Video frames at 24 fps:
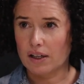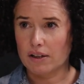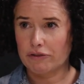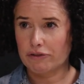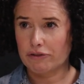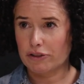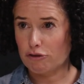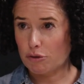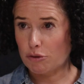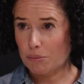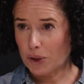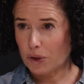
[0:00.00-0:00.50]

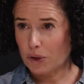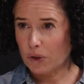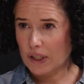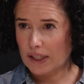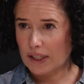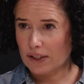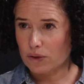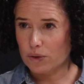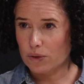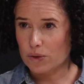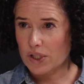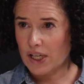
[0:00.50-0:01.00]
for remote
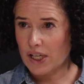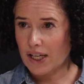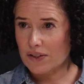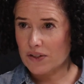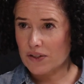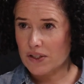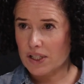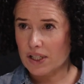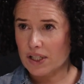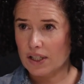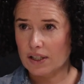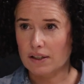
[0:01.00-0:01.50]
clinical
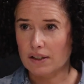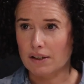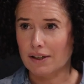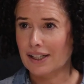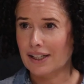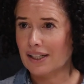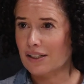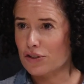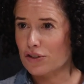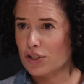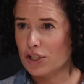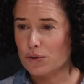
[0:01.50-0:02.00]
testing, like
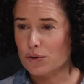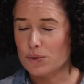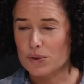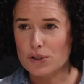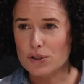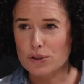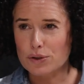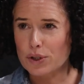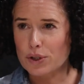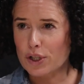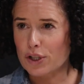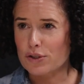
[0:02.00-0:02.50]
continuous
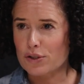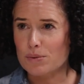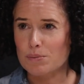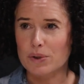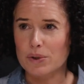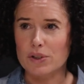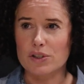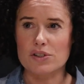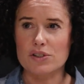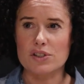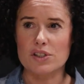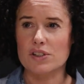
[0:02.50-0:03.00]
glucose
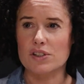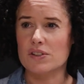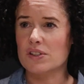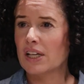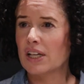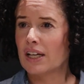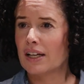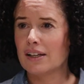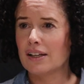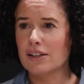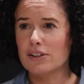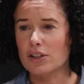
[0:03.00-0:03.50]
monitors,
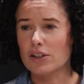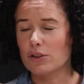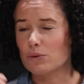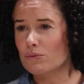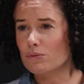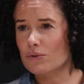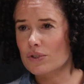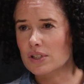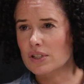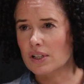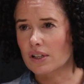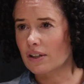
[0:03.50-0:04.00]

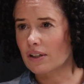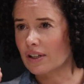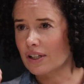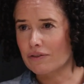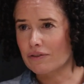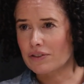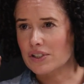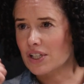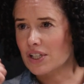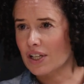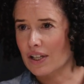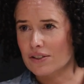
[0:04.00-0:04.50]

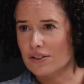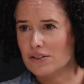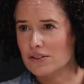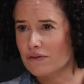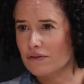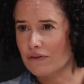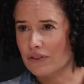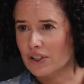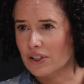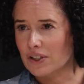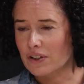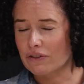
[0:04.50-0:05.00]
saliva tests
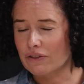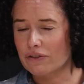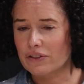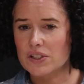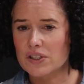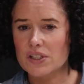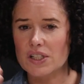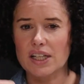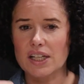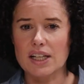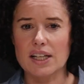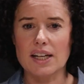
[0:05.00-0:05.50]
for
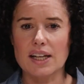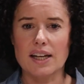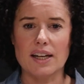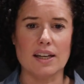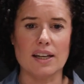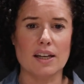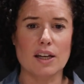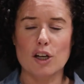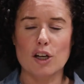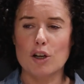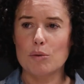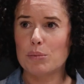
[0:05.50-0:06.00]
DNA,
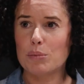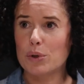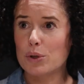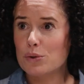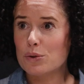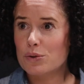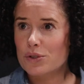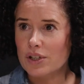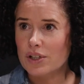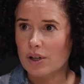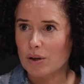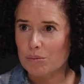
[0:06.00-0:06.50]
poo
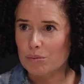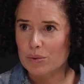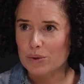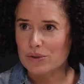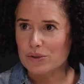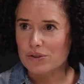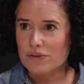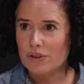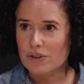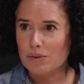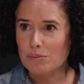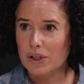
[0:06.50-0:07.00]

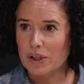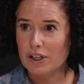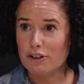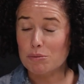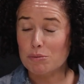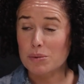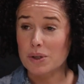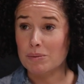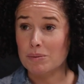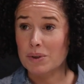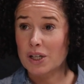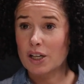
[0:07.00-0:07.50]
samples for the
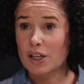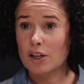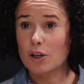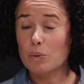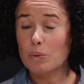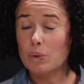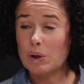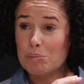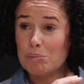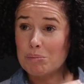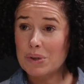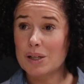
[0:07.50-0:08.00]
microbiome,
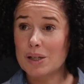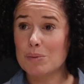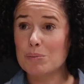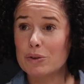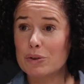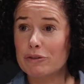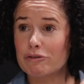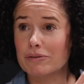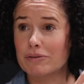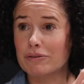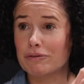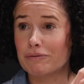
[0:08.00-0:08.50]
where people
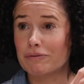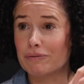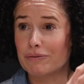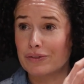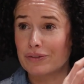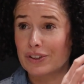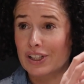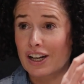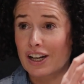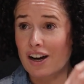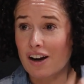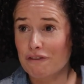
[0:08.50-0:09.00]
from
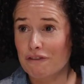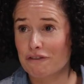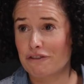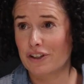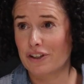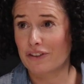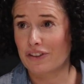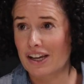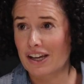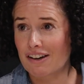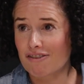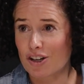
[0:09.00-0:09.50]
the comfort
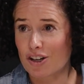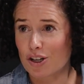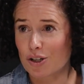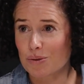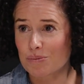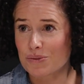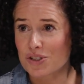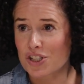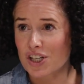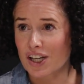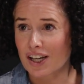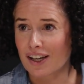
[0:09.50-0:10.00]
of their
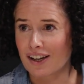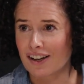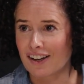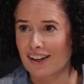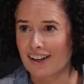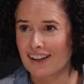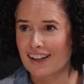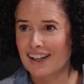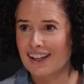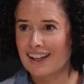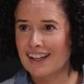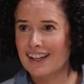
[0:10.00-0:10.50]
armchair
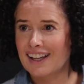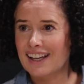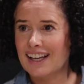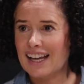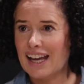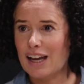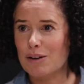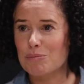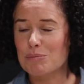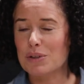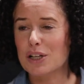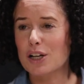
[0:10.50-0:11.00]

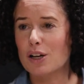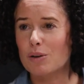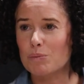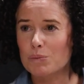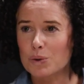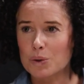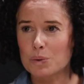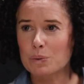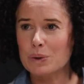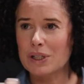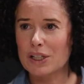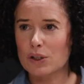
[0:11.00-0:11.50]
can become
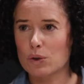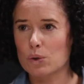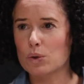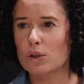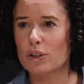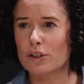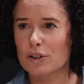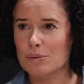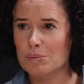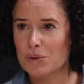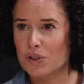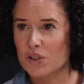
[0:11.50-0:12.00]
what we call
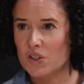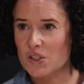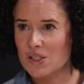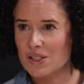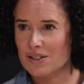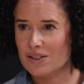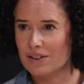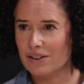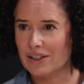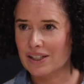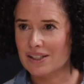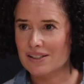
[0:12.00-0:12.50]
a community
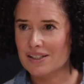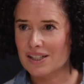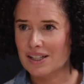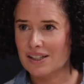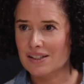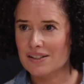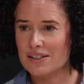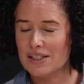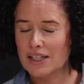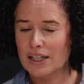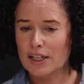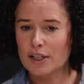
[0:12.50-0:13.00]

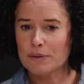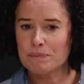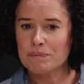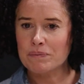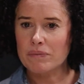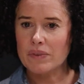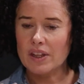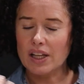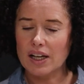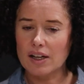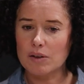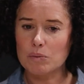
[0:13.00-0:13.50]
scientist,
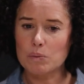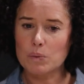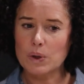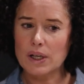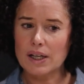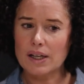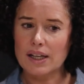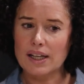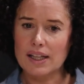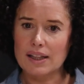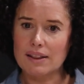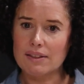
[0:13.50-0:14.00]
and
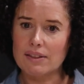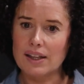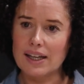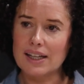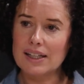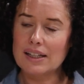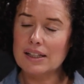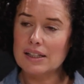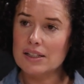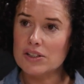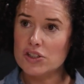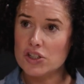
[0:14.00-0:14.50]
where they
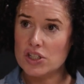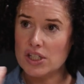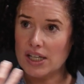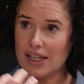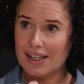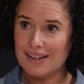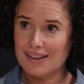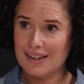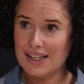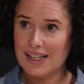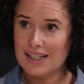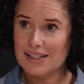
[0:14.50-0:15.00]
can
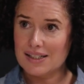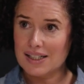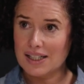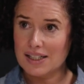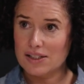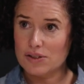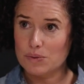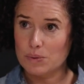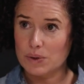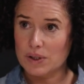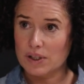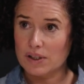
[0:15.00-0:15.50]
share their
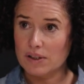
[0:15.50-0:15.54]
data with